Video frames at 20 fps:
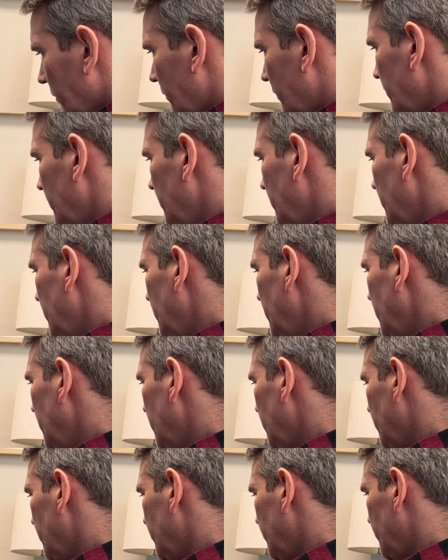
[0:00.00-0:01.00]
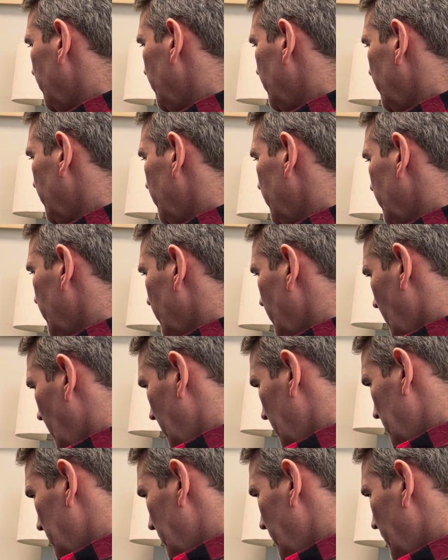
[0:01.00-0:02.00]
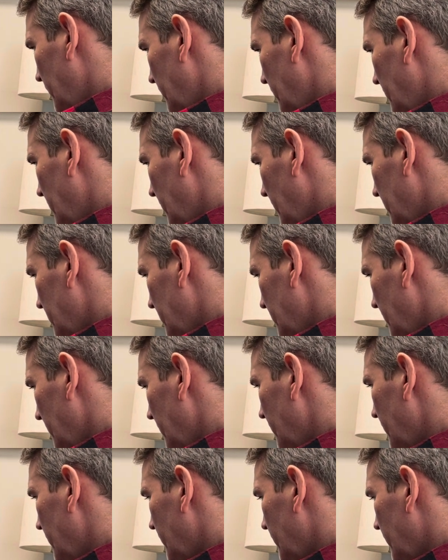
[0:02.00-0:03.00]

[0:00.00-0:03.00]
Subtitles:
V, H-A-V, next letter,